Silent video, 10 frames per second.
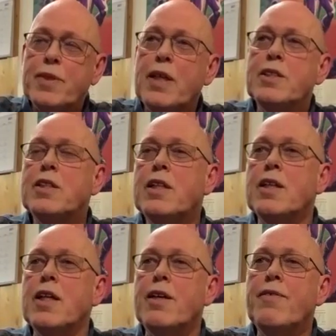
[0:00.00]
that's the
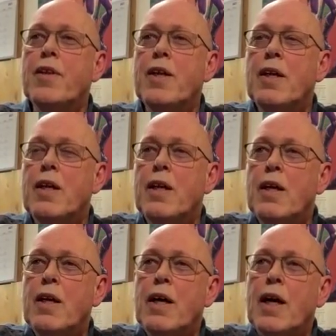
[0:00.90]
idea,
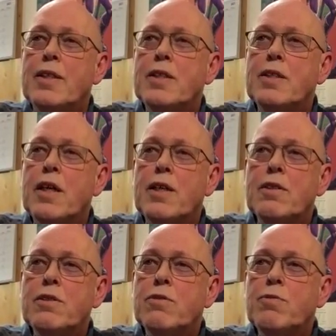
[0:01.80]
and it
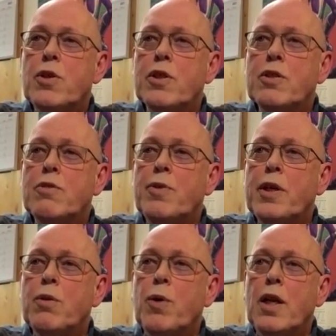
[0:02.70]
has worked
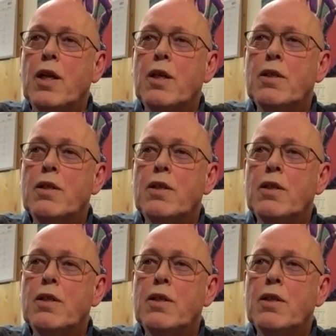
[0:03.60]
very well,